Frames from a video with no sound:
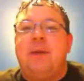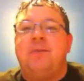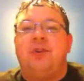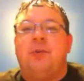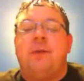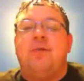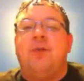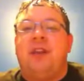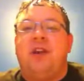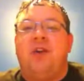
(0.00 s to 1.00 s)
I'm sure it would be
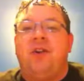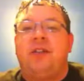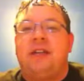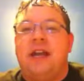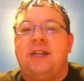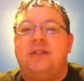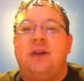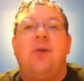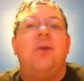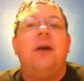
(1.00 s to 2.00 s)
really hard to say,
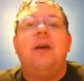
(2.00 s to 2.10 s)
so